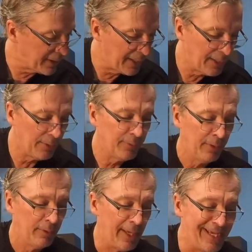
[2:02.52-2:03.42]

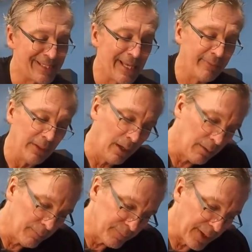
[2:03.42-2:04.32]
down, A7,
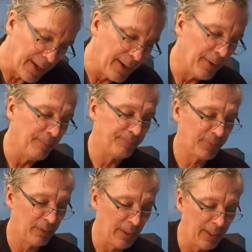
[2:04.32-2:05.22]
up,
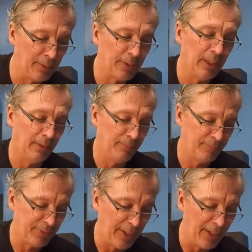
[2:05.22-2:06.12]
down, down,
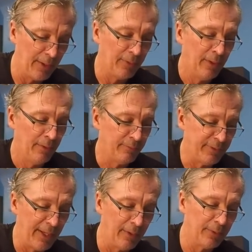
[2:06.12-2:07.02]
up, down,
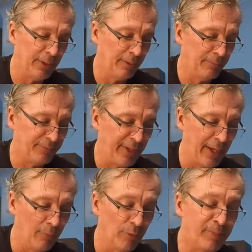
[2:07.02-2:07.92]
down, up,
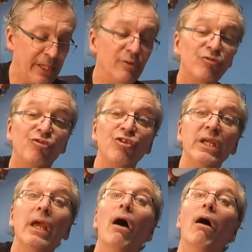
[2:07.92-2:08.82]
down. Repeat,
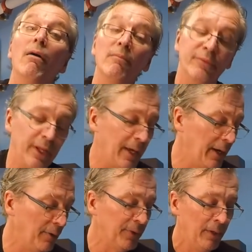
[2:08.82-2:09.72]
G, up,
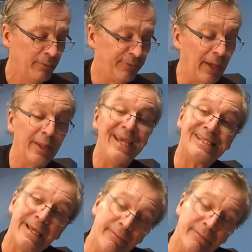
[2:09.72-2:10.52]
down, down, A7,